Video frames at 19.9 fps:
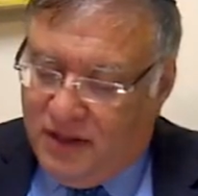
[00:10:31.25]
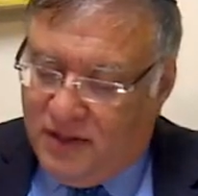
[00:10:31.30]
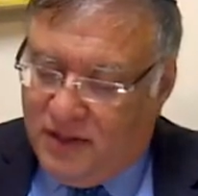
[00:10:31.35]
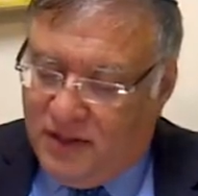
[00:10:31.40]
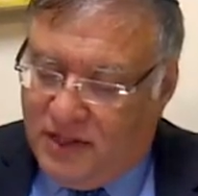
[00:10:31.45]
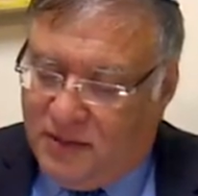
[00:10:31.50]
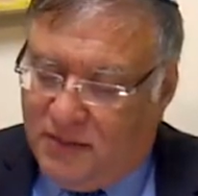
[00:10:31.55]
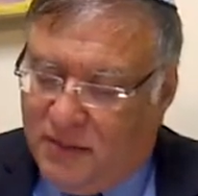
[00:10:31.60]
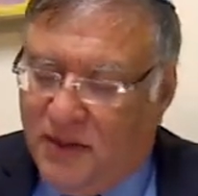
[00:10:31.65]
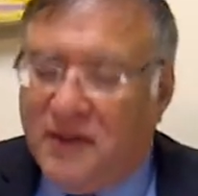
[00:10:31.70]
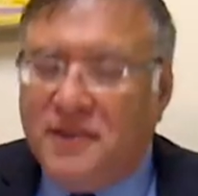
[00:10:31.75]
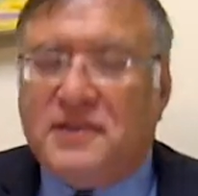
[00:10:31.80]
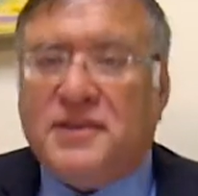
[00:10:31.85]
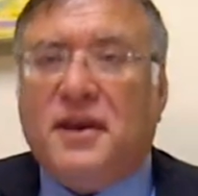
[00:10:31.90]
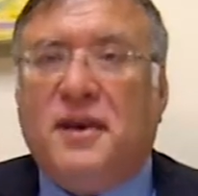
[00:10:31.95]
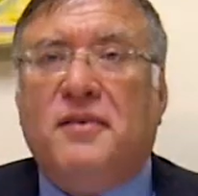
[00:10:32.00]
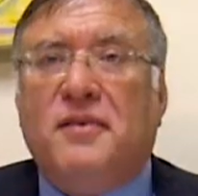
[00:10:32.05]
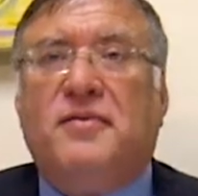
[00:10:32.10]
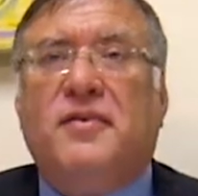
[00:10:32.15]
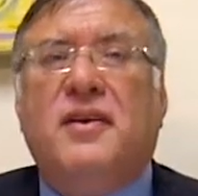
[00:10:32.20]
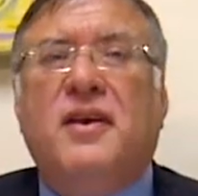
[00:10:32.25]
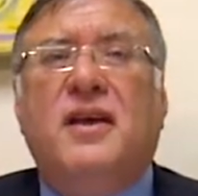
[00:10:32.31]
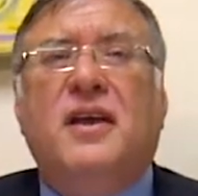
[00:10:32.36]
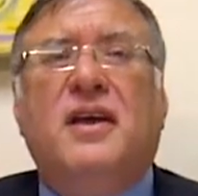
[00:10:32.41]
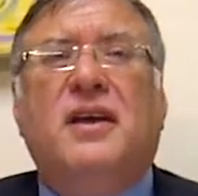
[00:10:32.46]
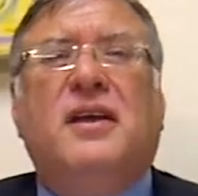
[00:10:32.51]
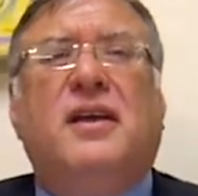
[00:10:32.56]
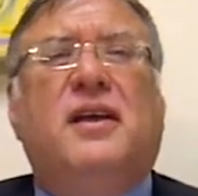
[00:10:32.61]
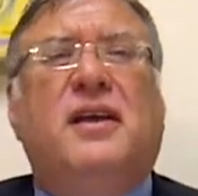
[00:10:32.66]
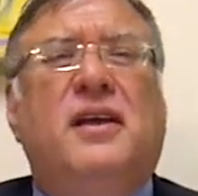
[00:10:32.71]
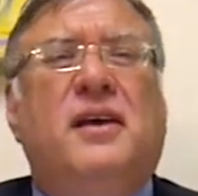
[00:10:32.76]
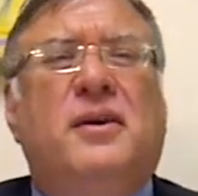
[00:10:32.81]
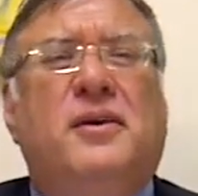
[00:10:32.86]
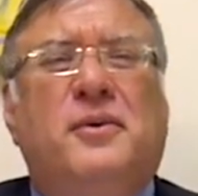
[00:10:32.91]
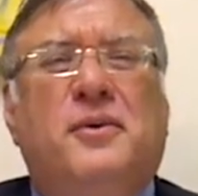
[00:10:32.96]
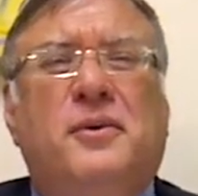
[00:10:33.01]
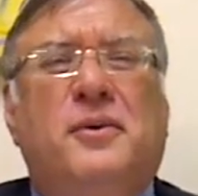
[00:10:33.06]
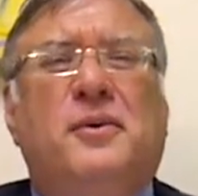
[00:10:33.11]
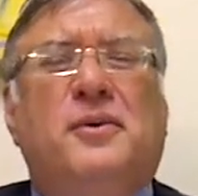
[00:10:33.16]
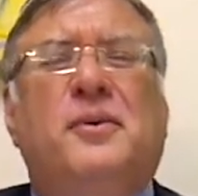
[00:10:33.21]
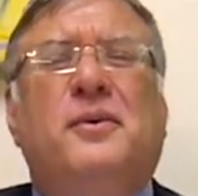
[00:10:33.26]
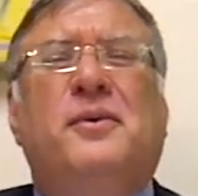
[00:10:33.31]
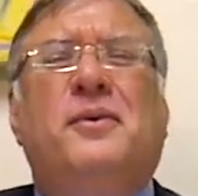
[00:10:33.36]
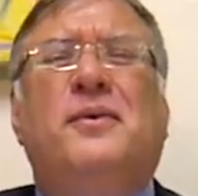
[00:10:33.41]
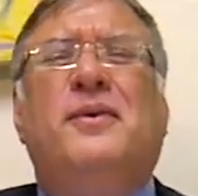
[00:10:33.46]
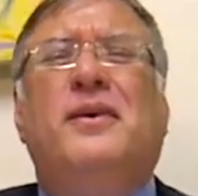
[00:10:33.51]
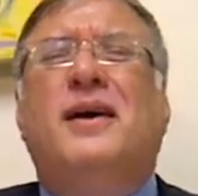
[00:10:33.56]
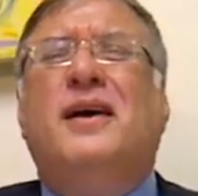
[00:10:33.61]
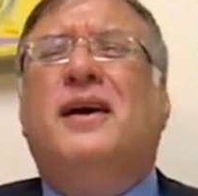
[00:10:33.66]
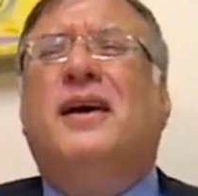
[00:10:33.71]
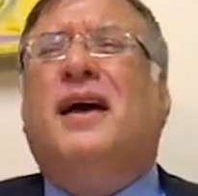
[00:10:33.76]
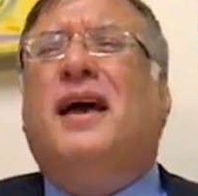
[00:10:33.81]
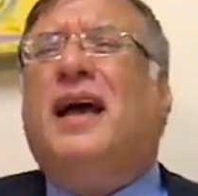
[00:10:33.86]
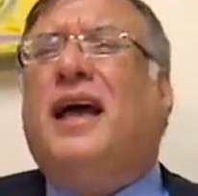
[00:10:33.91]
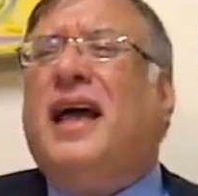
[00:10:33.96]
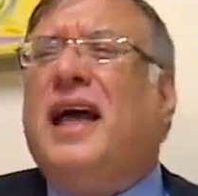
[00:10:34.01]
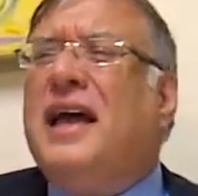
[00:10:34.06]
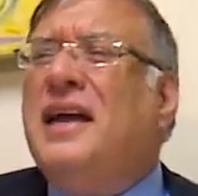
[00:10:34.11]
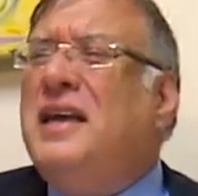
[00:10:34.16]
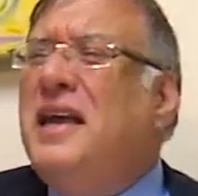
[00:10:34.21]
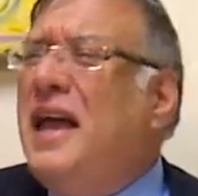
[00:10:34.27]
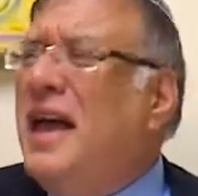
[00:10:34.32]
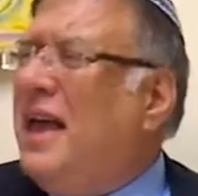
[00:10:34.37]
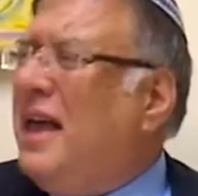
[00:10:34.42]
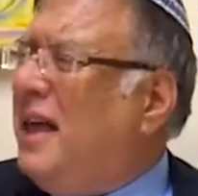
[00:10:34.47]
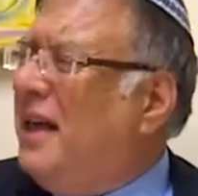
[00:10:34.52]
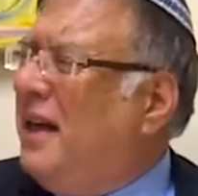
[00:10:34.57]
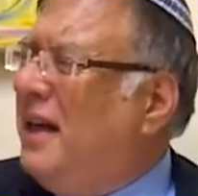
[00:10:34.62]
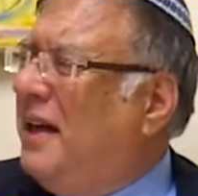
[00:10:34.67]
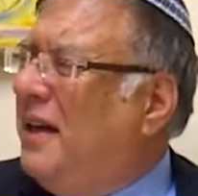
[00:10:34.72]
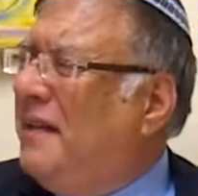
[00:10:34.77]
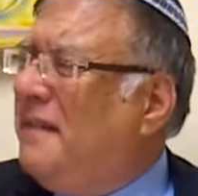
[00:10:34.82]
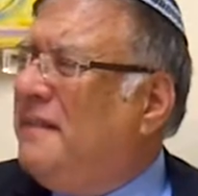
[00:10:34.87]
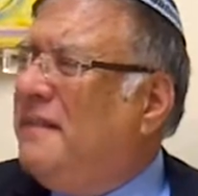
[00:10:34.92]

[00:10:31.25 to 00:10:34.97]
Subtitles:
speaks of Ki hu chayecha